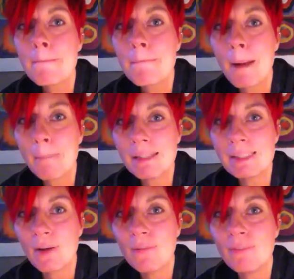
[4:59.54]
by
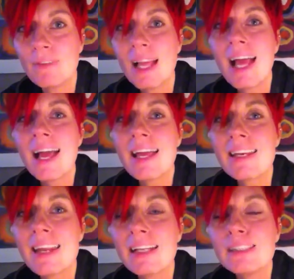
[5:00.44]
myself, a
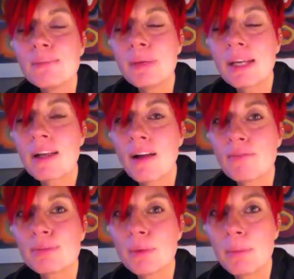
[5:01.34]
nice big
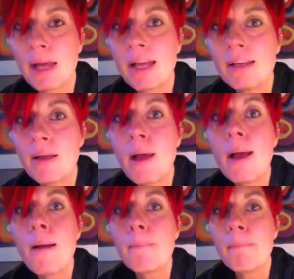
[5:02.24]
comfortable bed,
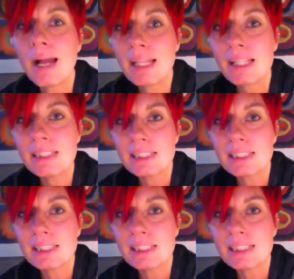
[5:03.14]
mindless